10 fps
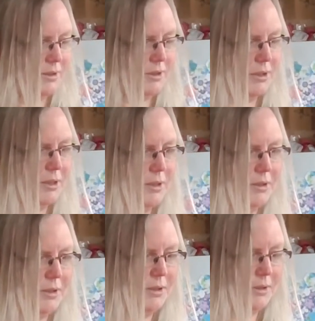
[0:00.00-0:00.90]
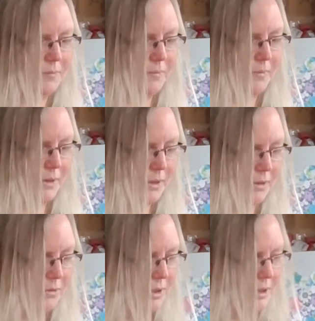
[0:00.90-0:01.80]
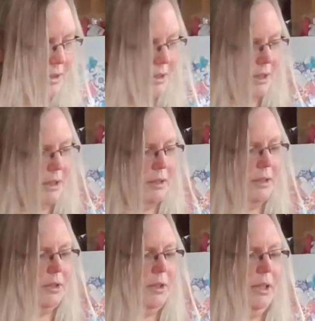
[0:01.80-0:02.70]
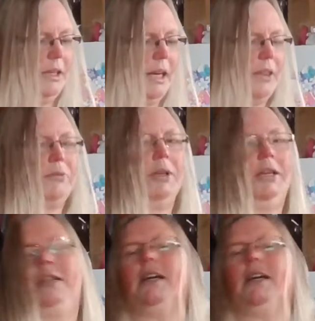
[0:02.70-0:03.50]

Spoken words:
So here it is, the Gathering